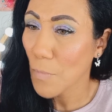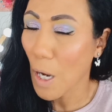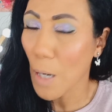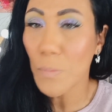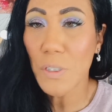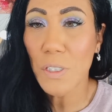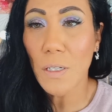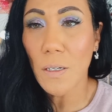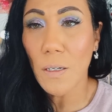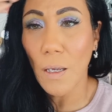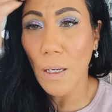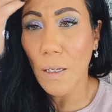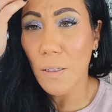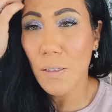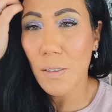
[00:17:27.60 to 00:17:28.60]
I'm seeing
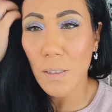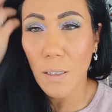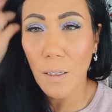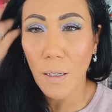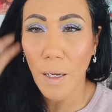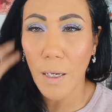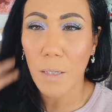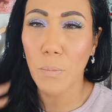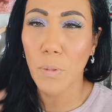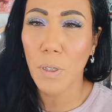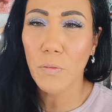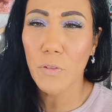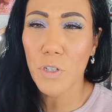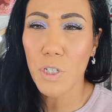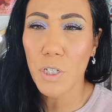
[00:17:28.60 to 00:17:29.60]
a slight bit
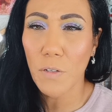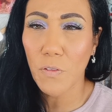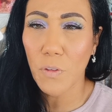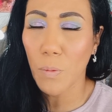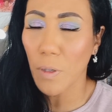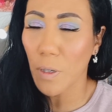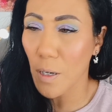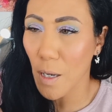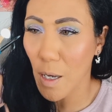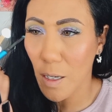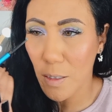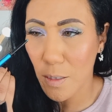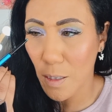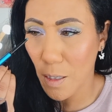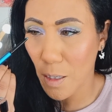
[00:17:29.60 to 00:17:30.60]
of a shift, but
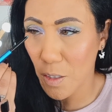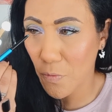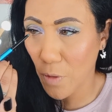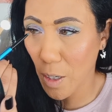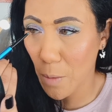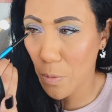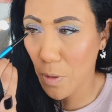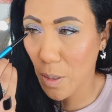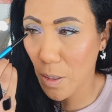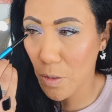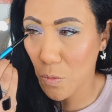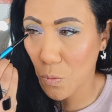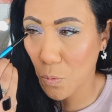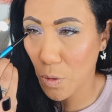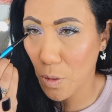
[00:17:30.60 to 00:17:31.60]
not as vibrant as
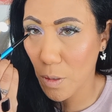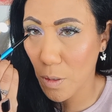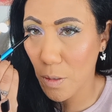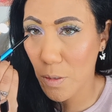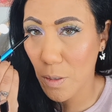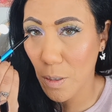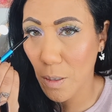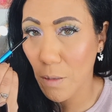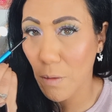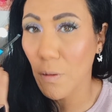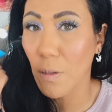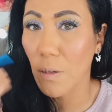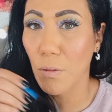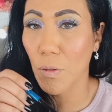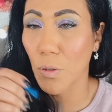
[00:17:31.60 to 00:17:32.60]
it was in
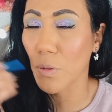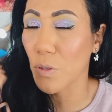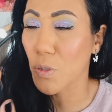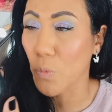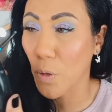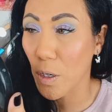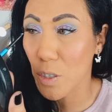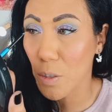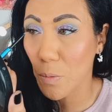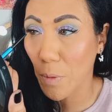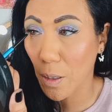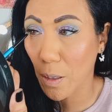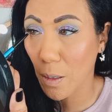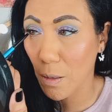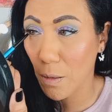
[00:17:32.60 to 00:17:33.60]
the, you know, the swatch of my
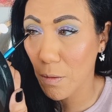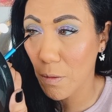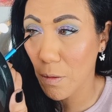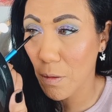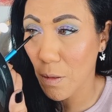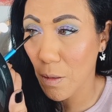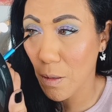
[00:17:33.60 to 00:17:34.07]
hand.